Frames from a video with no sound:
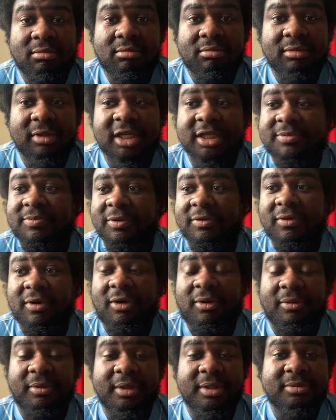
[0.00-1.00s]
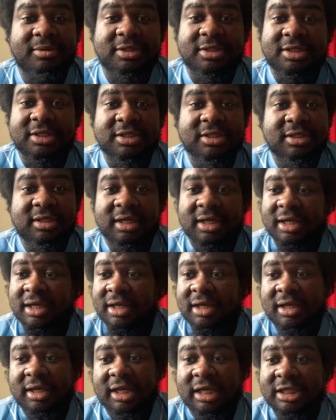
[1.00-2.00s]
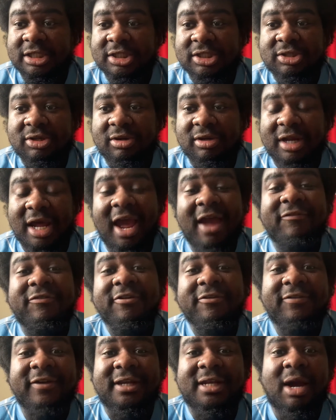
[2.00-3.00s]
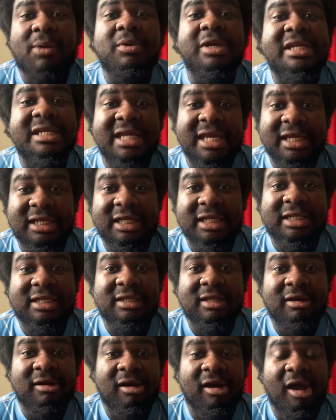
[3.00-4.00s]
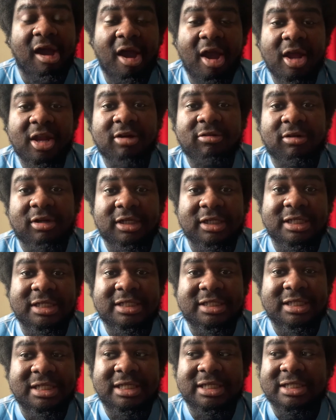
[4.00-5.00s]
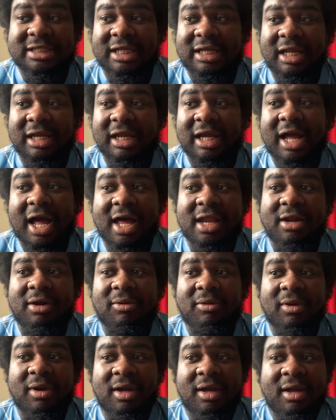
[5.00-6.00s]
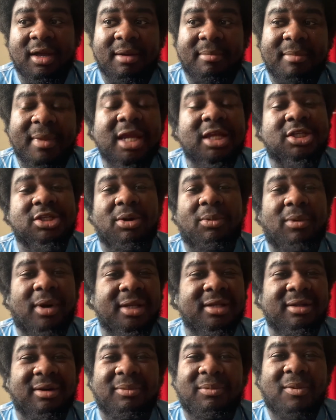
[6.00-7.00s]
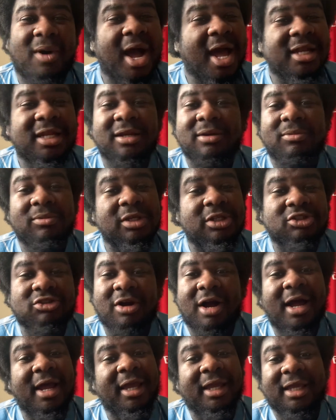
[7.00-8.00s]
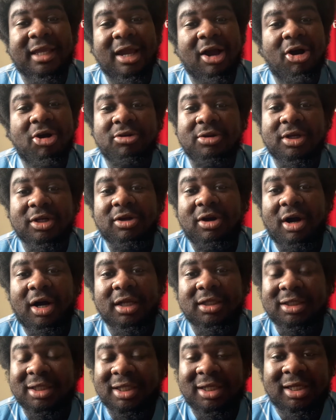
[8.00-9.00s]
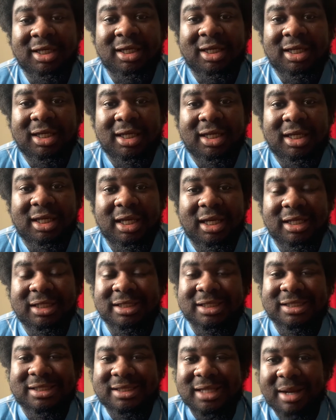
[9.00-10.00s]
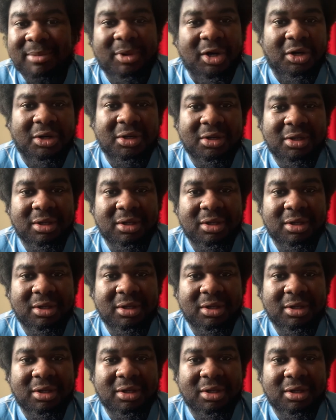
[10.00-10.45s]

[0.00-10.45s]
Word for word: Let's be real. He was just, he's just doing everything that we needed earlier on in the season. And it kind of makes you wonder, why didn't we try and get Odegaard in the summer?